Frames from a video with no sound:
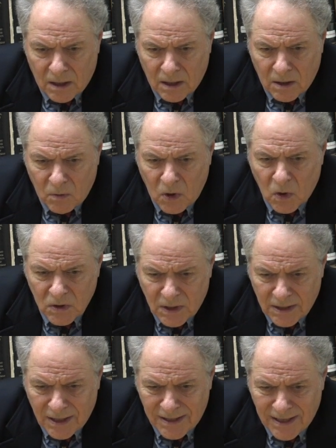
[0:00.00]
Uh, we also
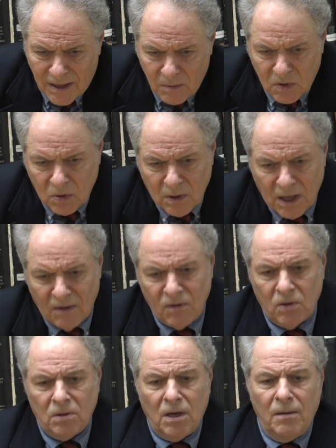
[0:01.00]
had that same two and a half
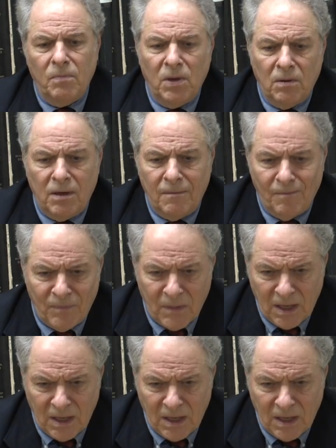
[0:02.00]
year time period,